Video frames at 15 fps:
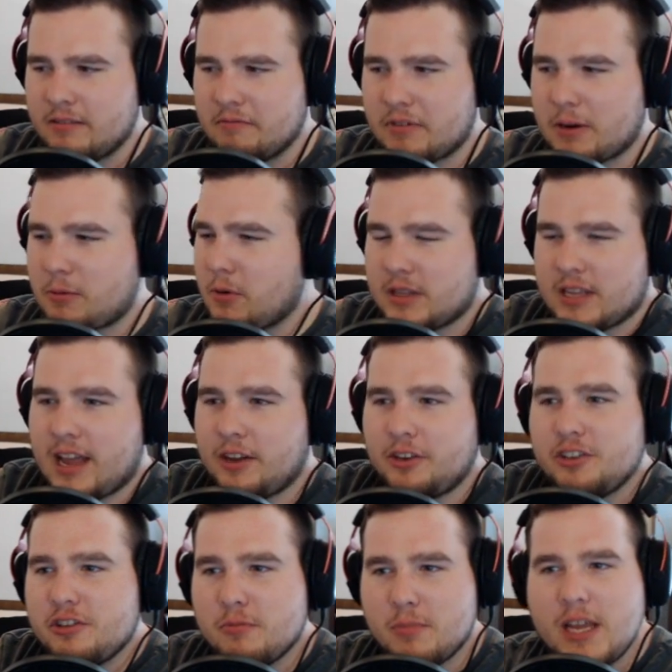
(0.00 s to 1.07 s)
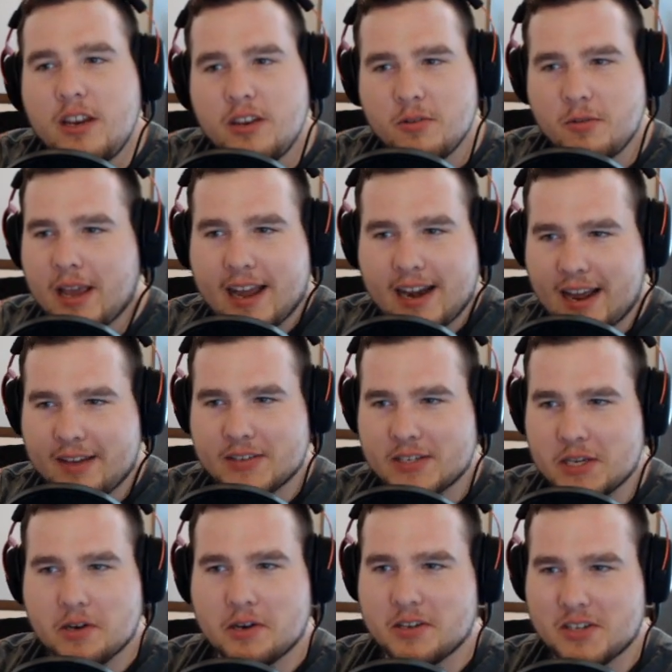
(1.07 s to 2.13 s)
Like, what the hell do you mean you can't have a
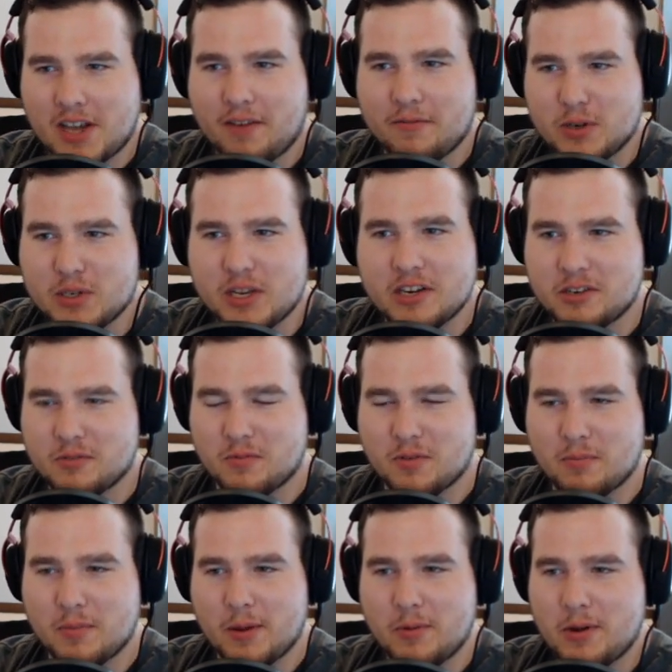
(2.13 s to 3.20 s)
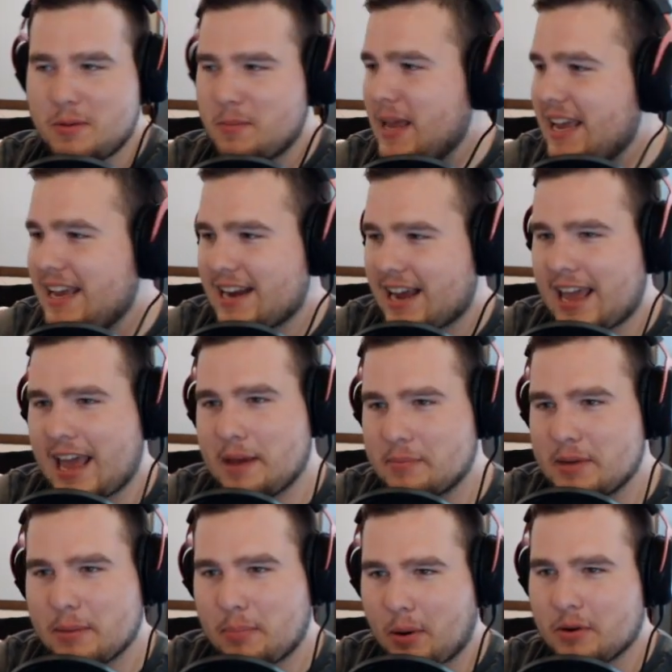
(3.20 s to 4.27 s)
serious conversation with me? What do you mean I can't
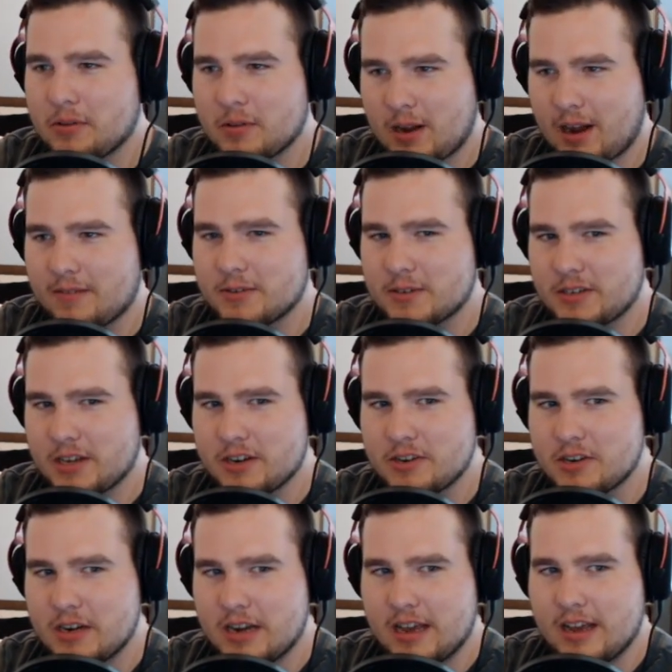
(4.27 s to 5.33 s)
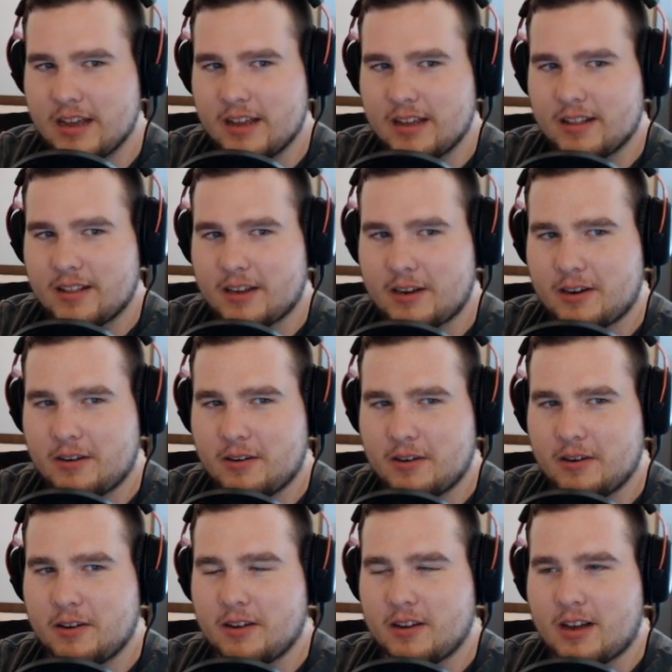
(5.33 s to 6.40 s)
be a part of the conversation? Like,
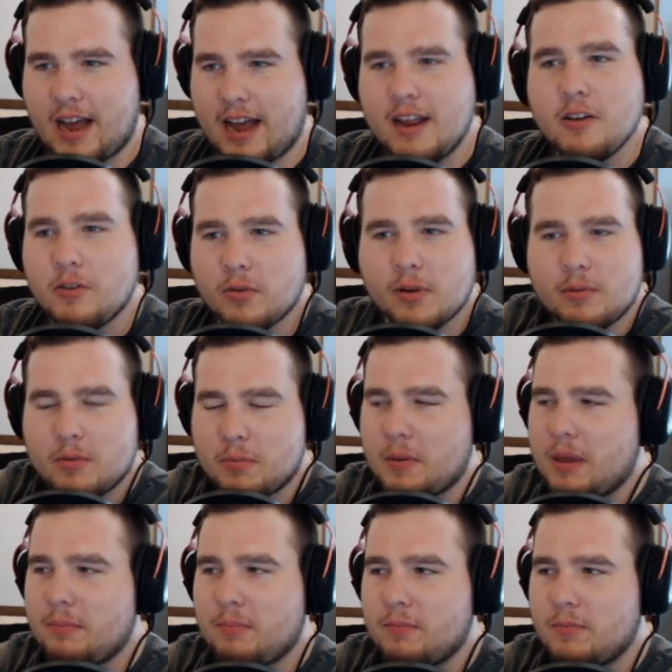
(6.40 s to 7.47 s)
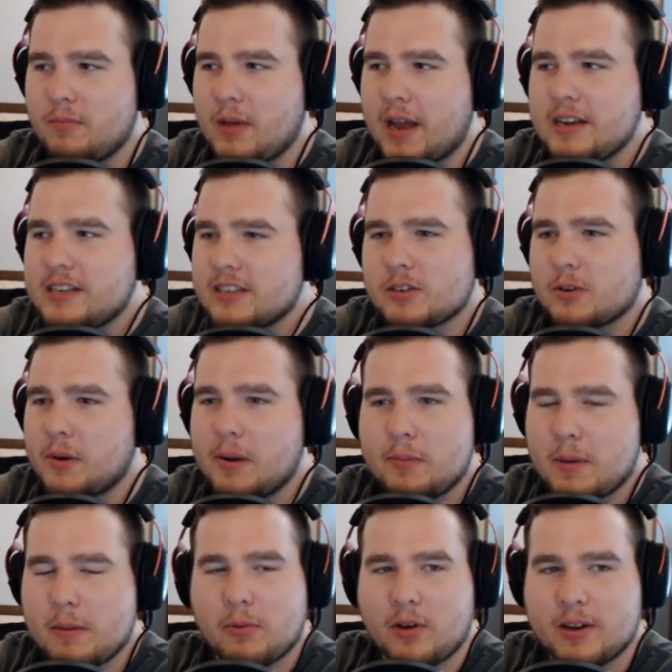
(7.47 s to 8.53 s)
I disagree with
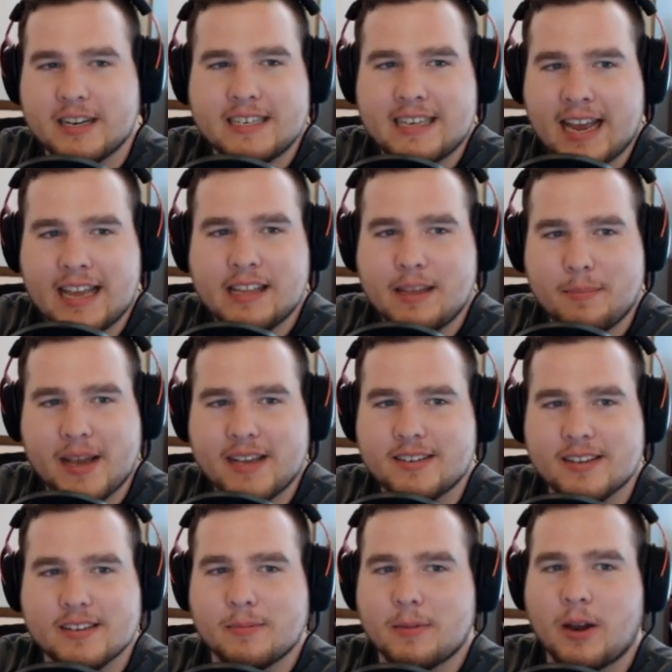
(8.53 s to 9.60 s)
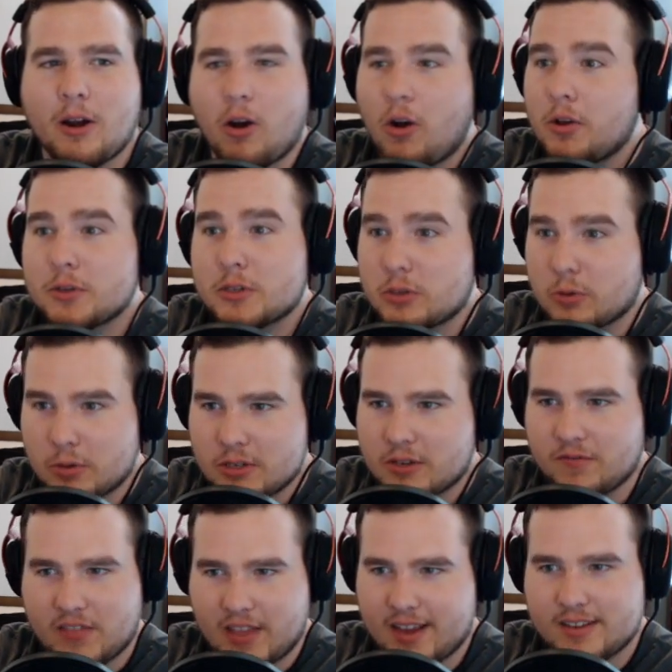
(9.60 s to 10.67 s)
people on a daily basis about all sorts
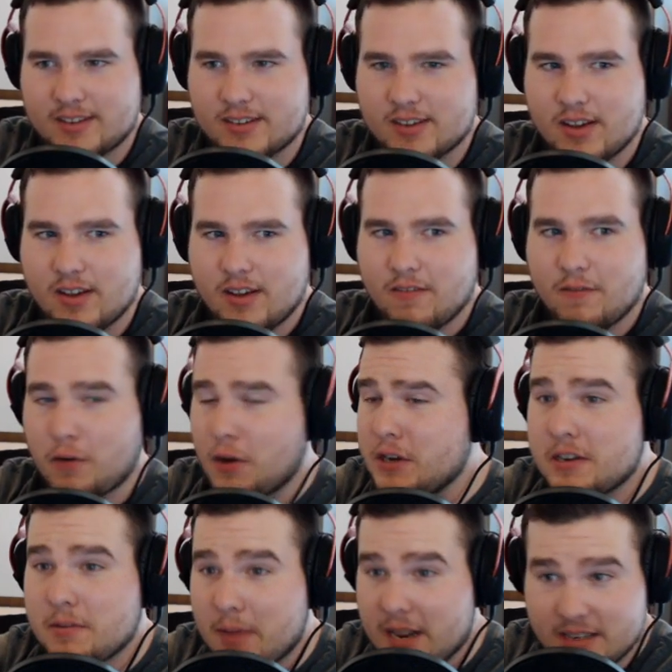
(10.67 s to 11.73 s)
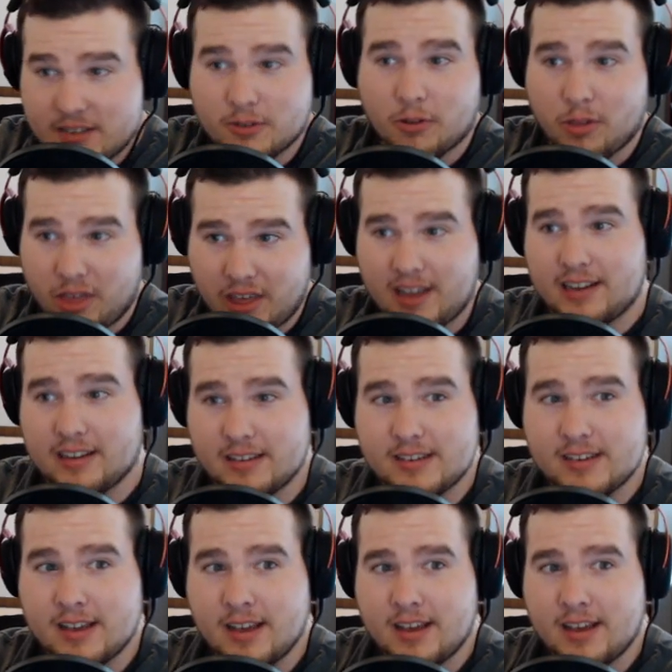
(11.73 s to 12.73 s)
of things, fundamental things.